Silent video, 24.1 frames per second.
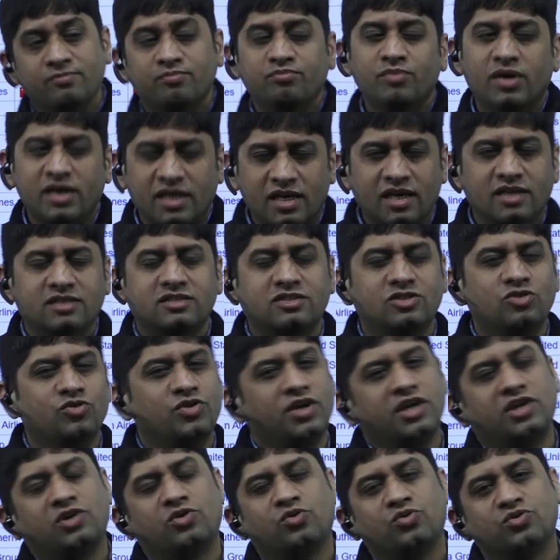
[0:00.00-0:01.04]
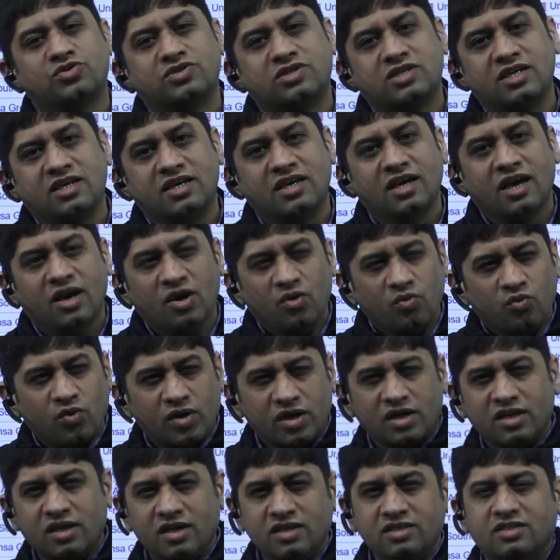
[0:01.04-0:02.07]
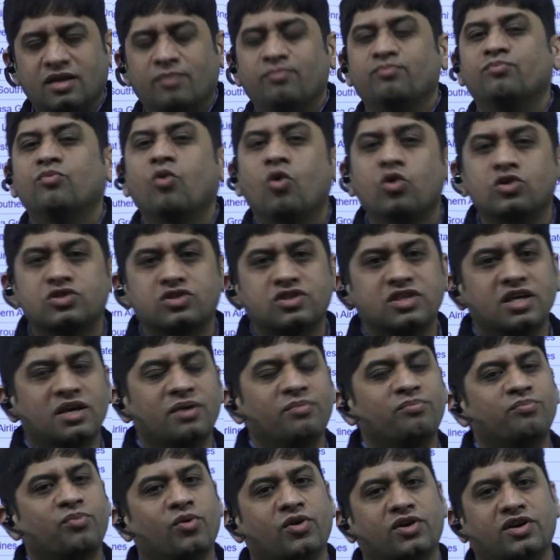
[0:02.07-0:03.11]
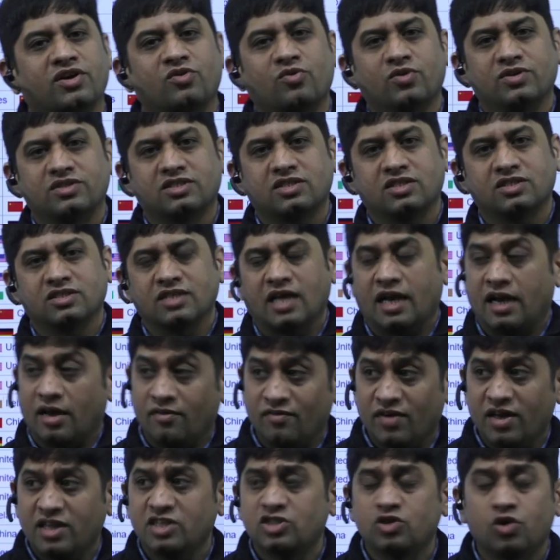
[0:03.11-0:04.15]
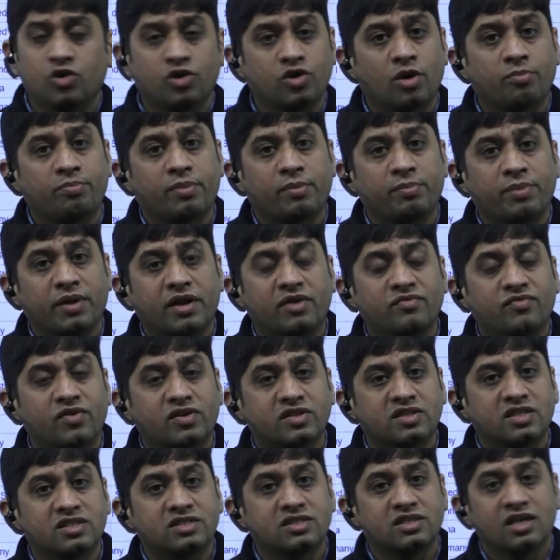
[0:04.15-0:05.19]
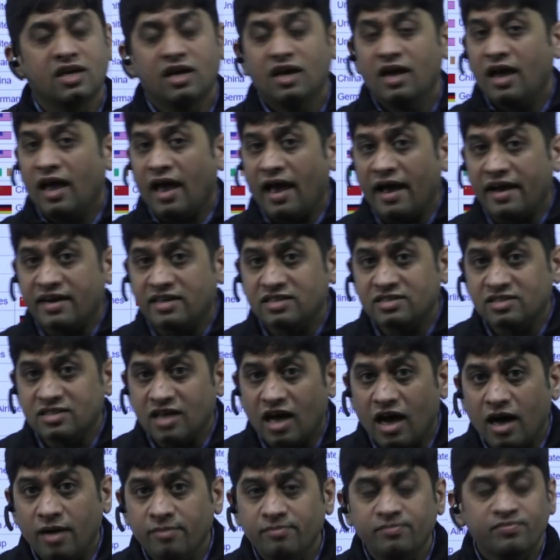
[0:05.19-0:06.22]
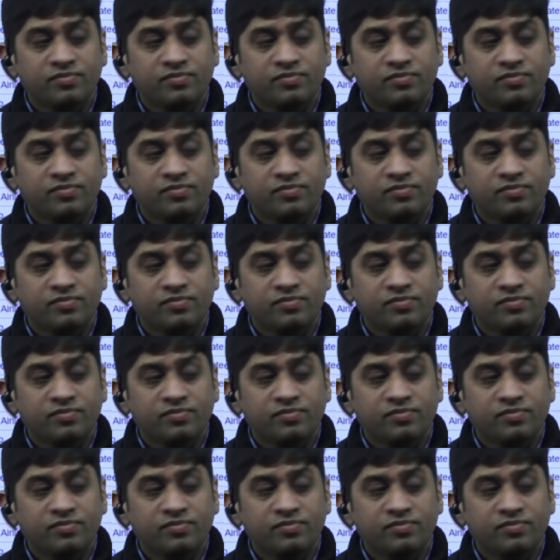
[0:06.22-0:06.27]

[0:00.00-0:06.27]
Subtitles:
But yes, you need to see what is the most important questions. And I'm very sure you are preparing for this exam.